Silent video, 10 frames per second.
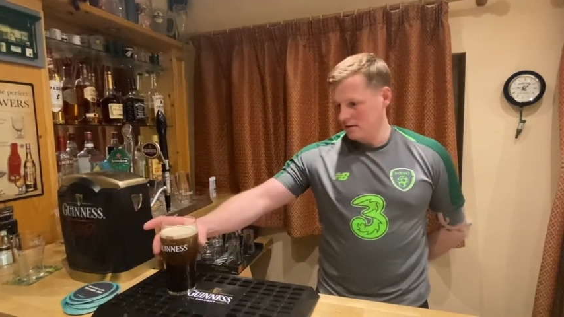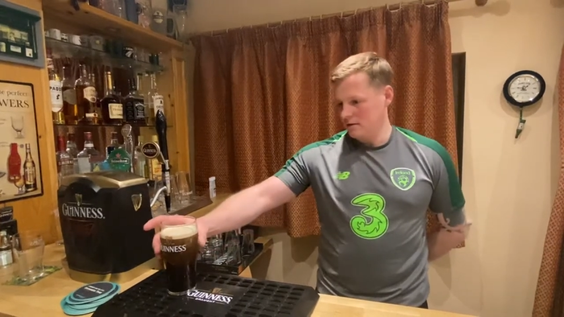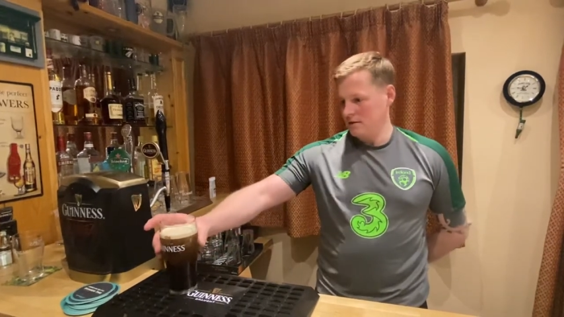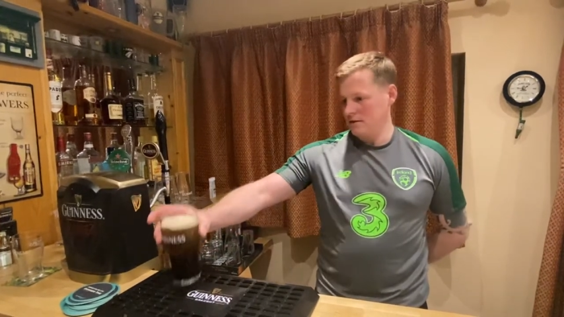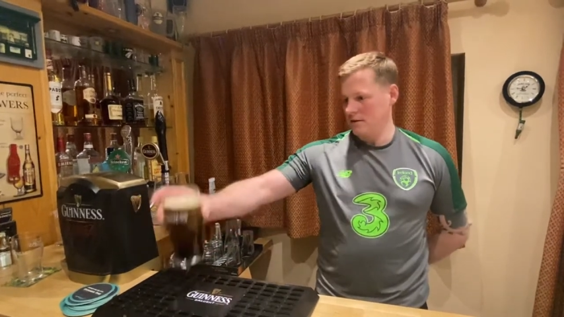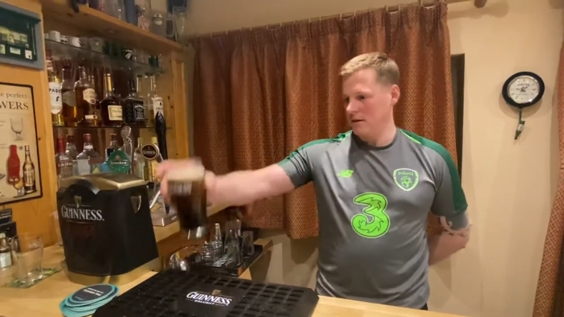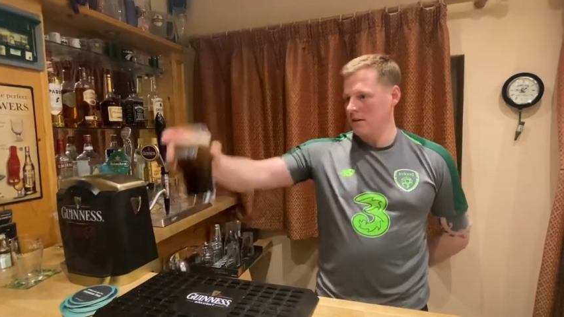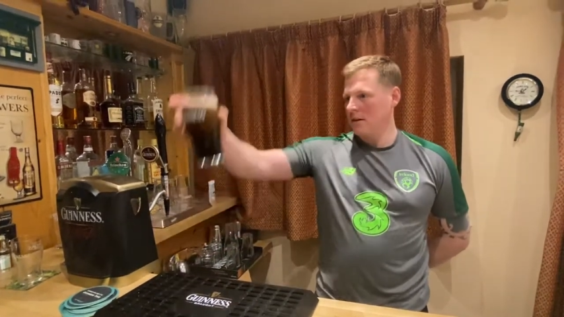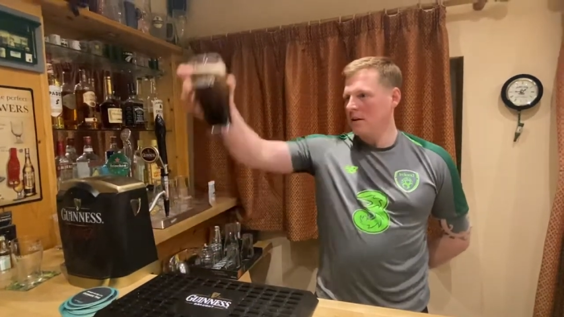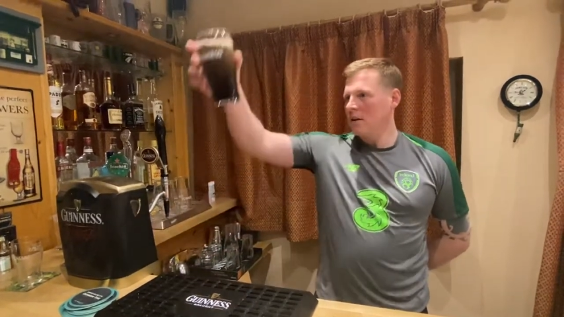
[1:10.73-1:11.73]

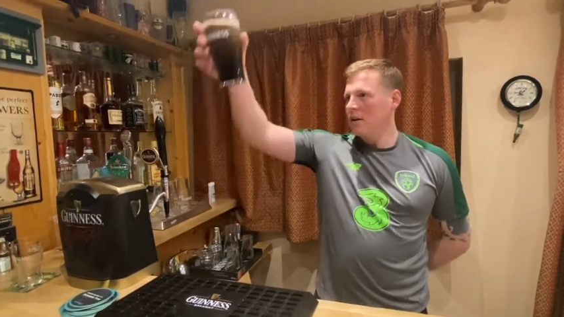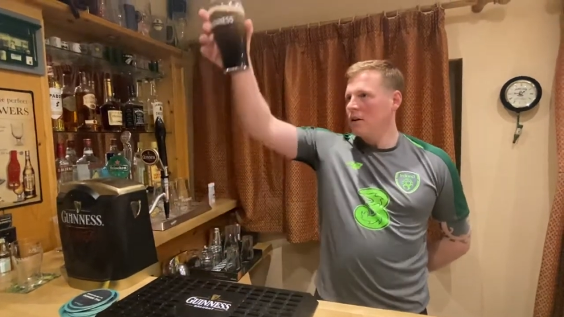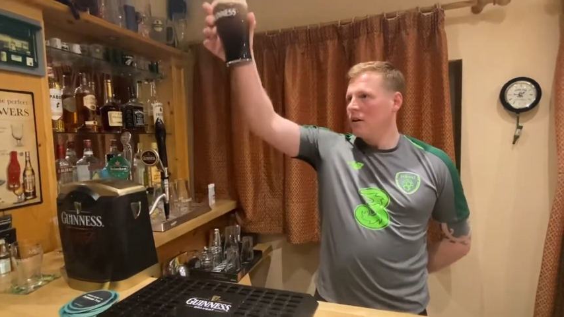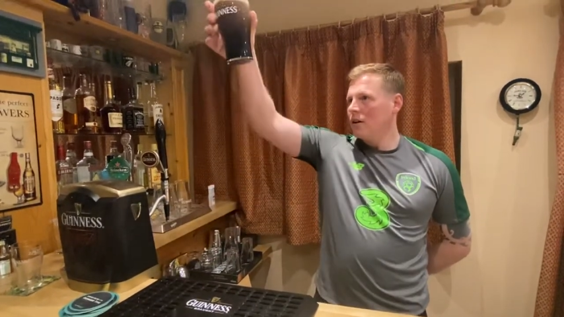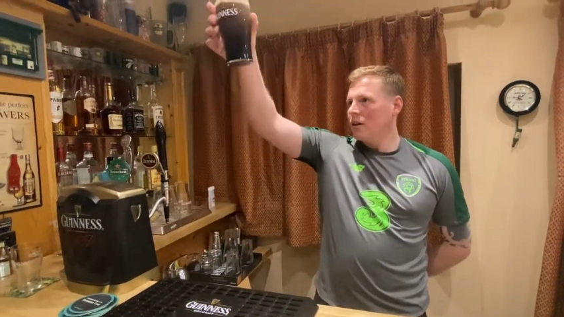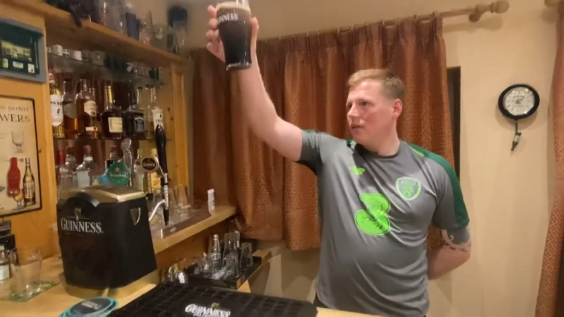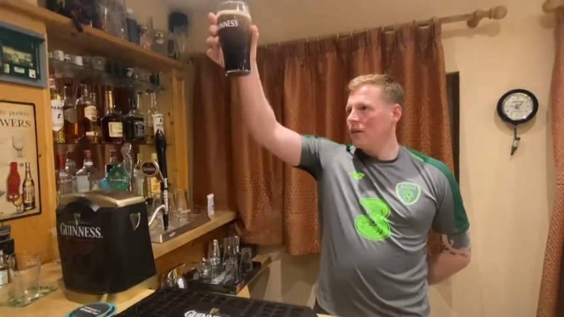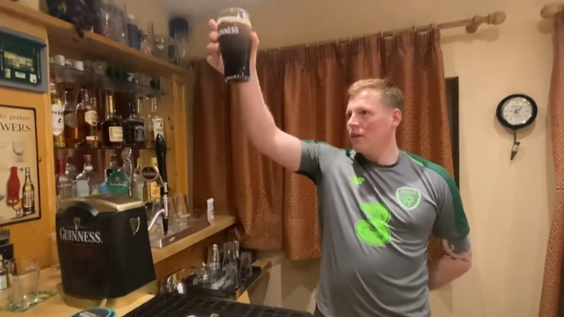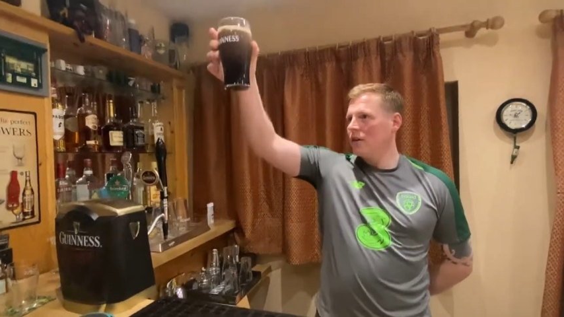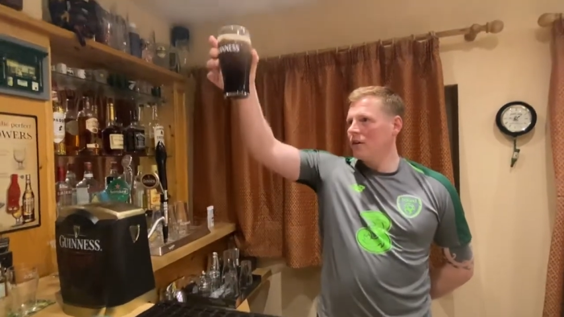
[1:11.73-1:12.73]

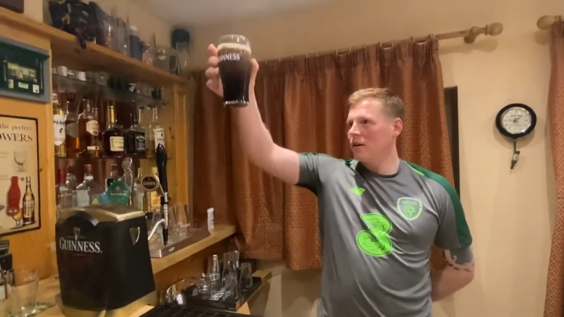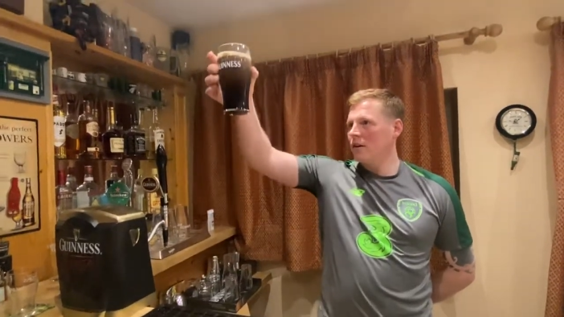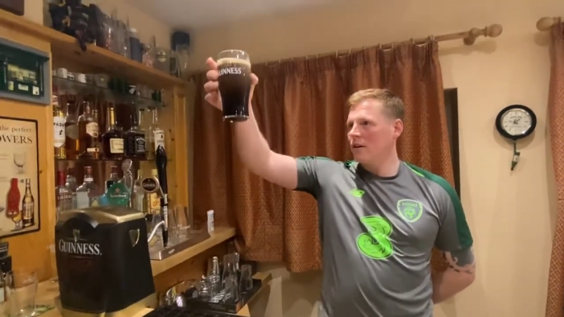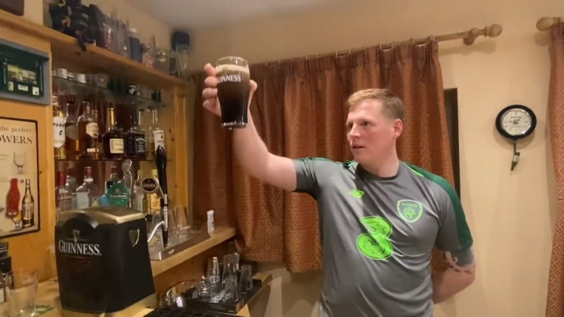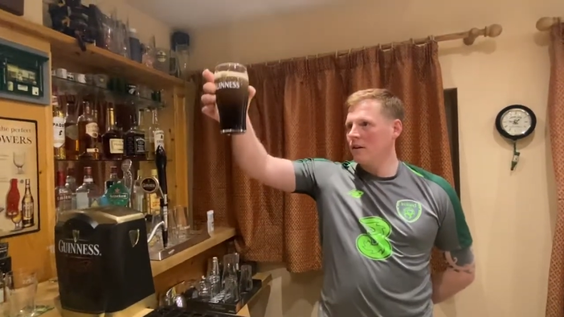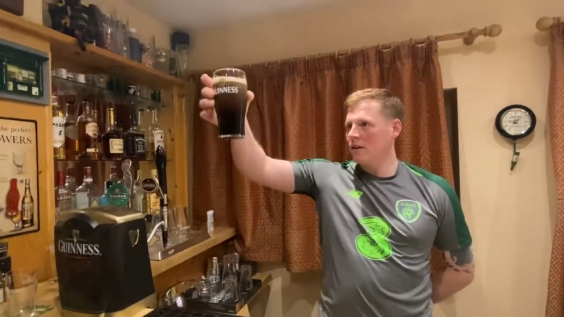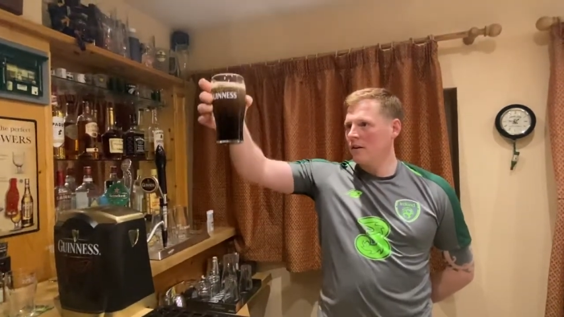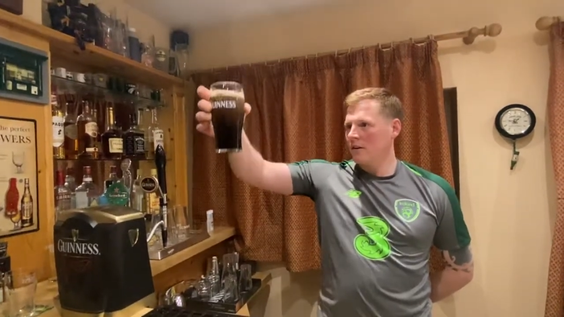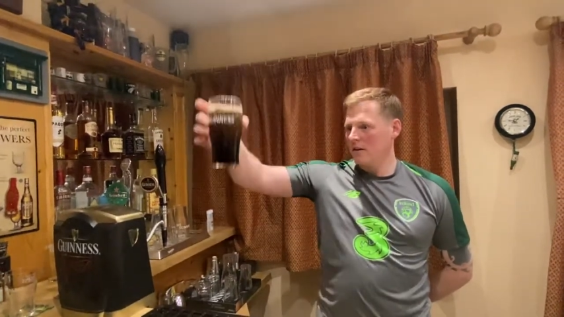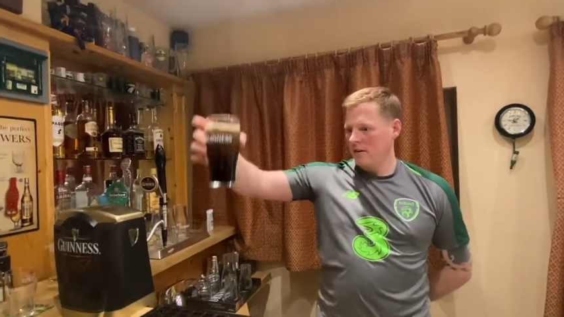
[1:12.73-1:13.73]

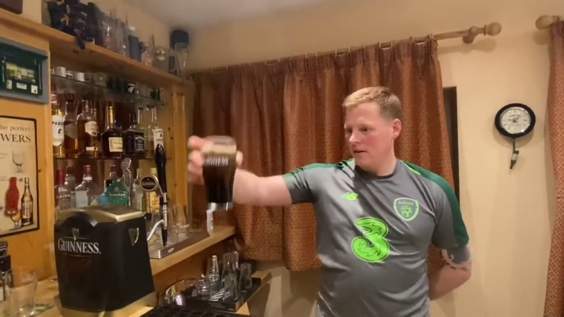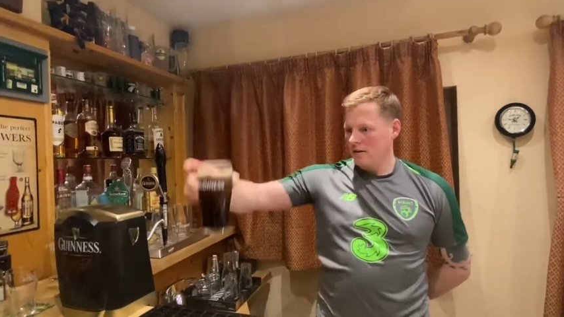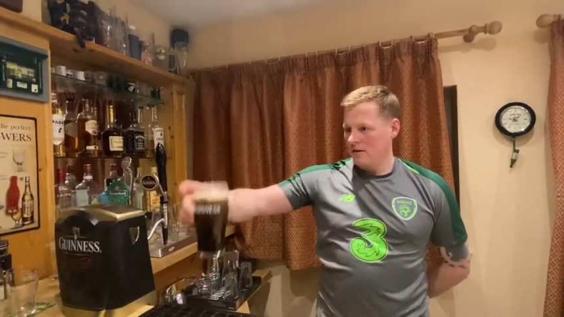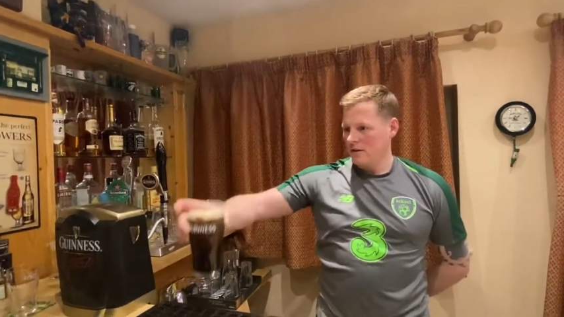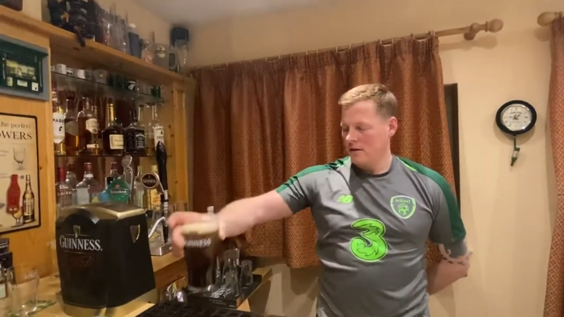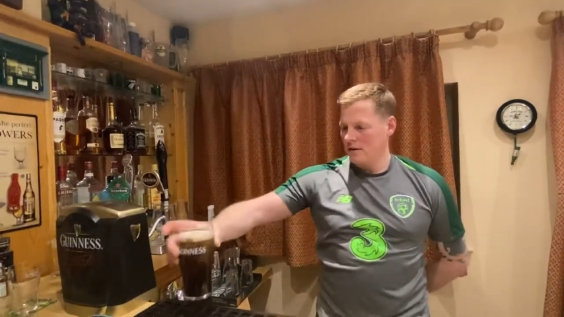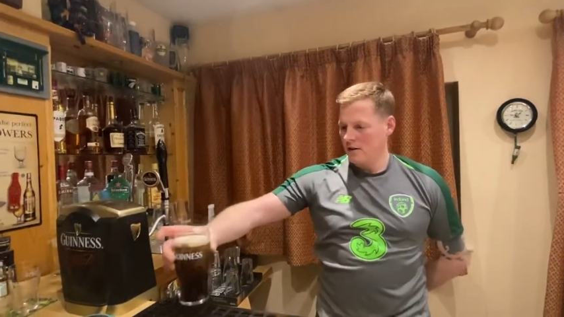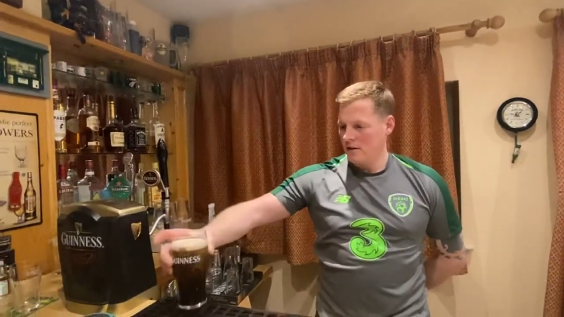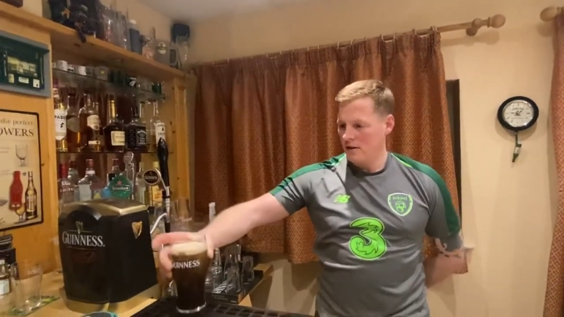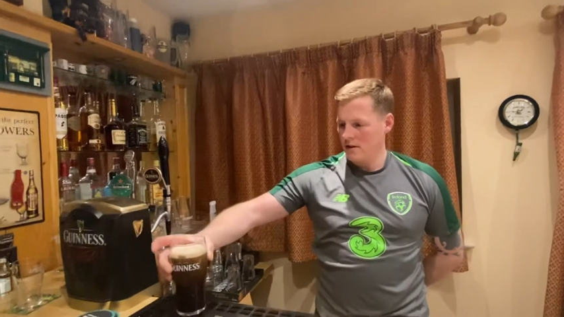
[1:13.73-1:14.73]

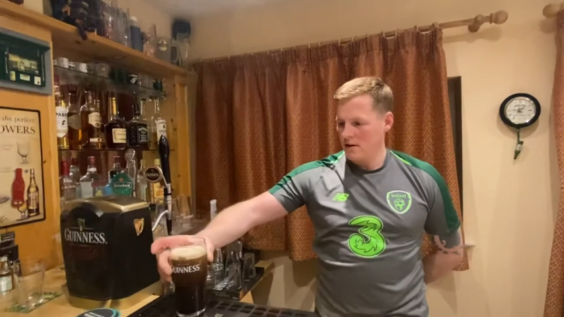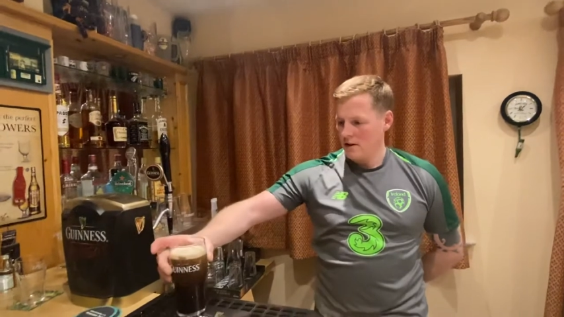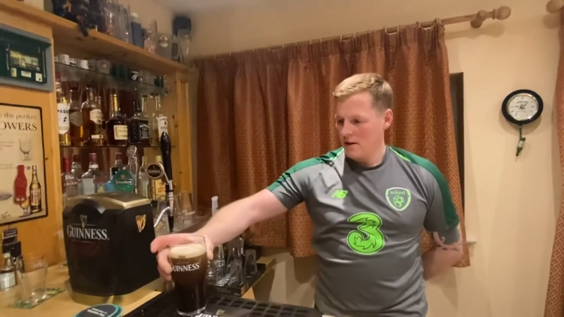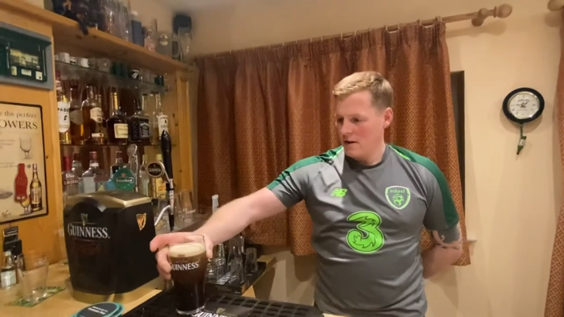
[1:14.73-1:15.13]
Nobody speaks.